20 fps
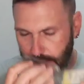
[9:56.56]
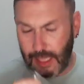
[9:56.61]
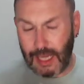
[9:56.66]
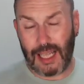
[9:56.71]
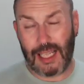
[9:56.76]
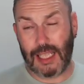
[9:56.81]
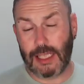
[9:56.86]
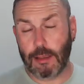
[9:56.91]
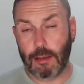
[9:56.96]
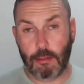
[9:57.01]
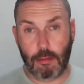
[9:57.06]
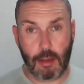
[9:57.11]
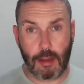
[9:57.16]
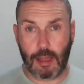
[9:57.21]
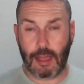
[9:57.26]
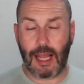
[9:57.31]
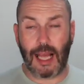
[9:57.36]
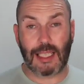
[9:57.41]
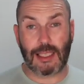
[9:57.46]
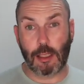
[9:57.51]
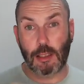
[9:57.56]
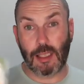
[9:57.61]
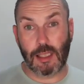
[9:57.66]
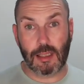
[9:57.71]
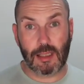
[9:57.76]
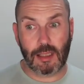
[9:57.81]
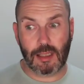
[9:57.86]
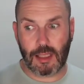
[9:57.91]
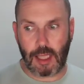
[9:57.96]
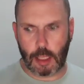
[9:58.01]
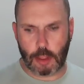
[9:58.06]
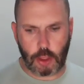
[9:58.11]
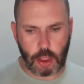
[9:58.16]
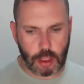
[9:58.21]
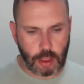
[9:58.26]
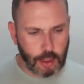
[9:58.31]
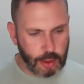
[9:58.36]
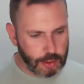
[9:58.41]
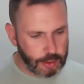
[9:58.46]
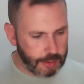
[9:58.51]
And that's such a
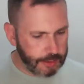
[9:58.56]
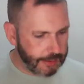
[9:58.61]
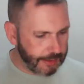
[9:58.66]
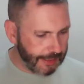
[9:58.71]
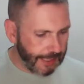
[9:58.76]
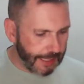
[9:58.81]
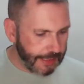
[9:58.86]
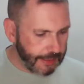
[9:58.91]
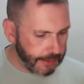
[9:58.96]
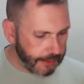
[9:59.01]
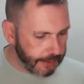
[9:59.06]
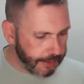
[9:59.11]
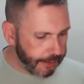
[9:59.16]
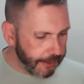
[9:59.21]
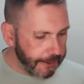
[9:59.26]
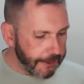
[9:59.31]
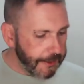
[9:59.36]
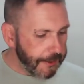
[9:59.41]
good scent.